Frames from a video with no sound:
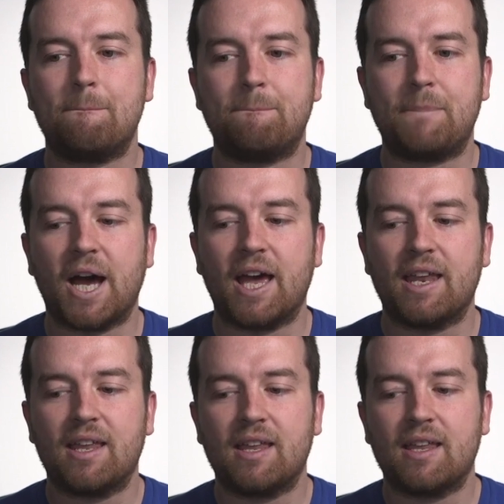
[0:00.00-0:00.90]

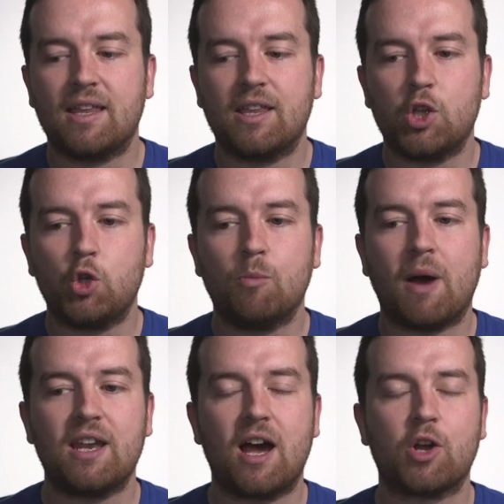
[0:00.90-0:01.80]
But you
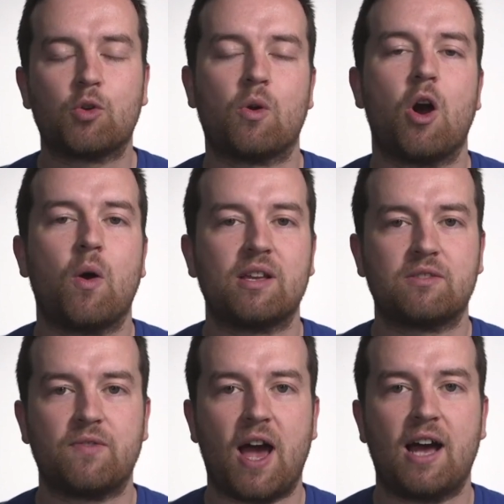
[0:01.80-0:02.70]
might not grow as
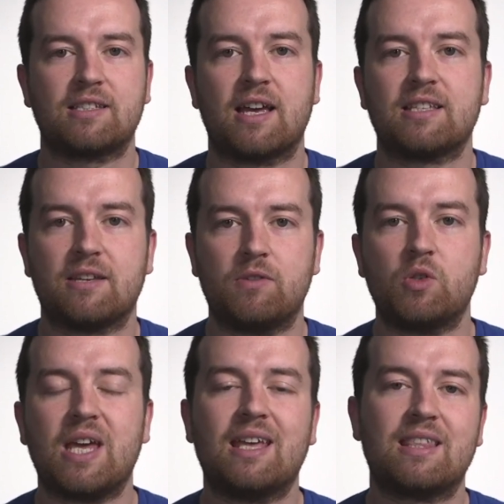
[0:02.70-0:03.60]
fast as if you
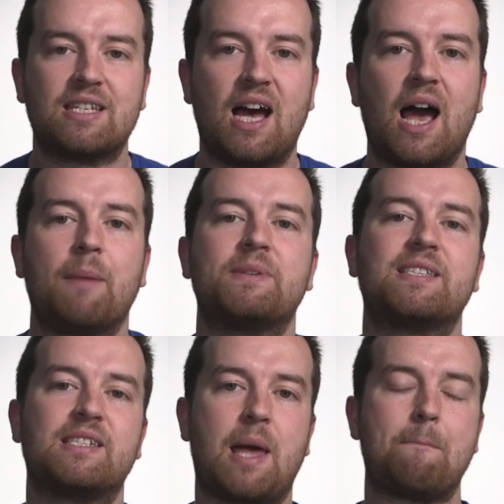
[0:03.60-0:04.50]
take the time to
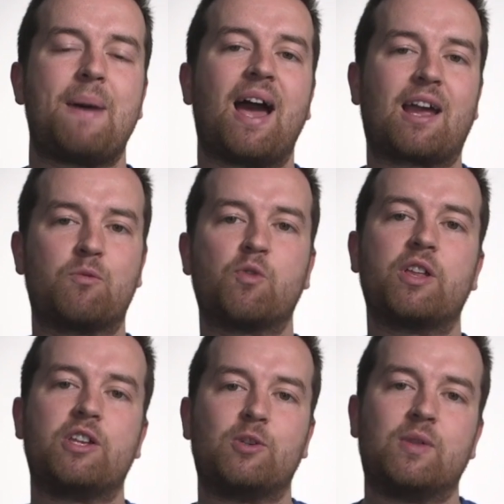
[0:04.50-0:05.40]
step back and
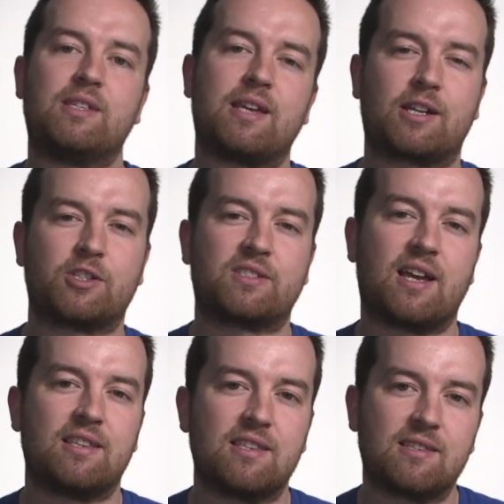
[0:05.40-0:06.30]
really do these
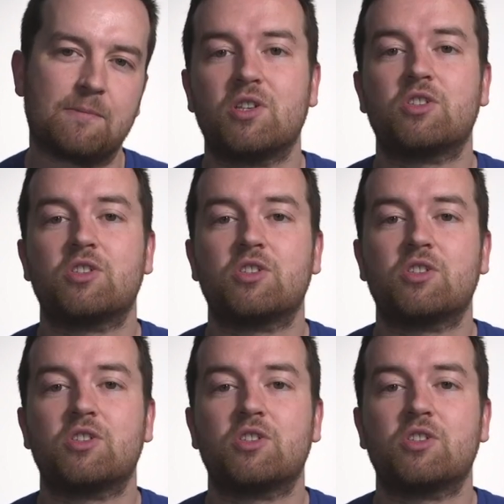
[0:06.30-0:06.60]
exercises.